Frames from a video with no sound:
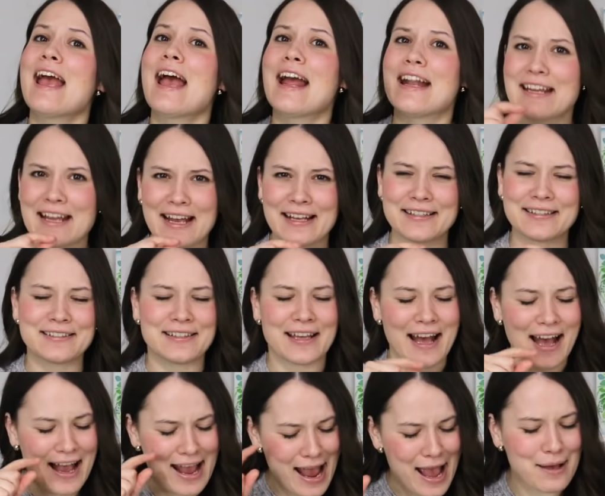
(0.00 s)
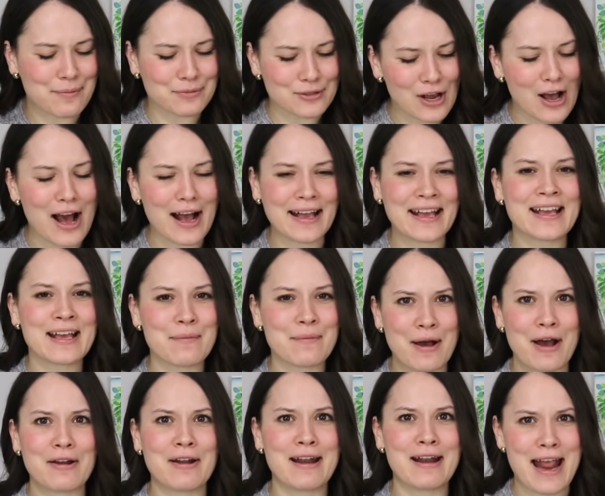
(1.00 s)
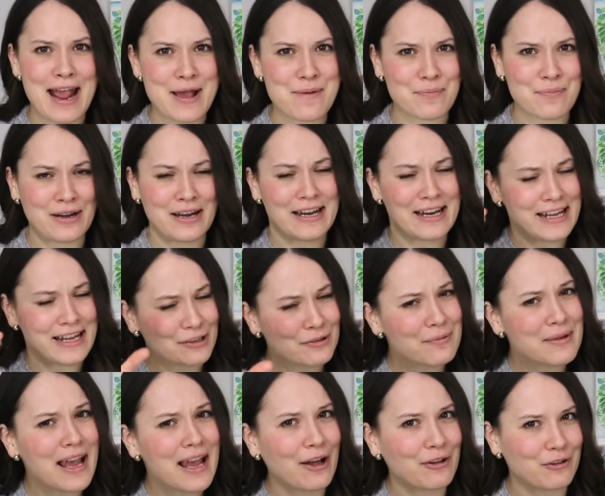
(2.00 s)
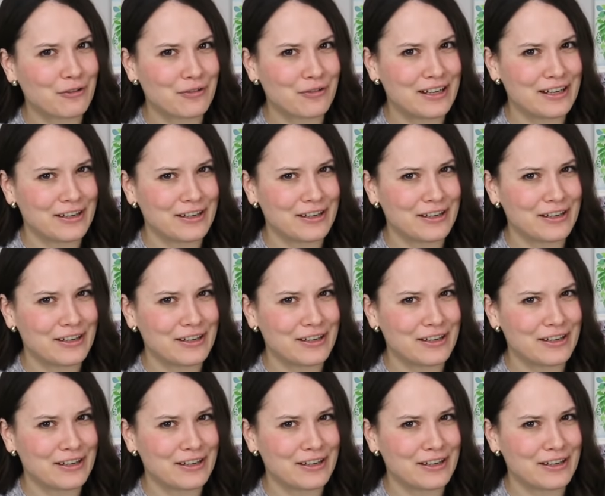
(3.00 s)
And yes, I am talking about an apron, and hear me out over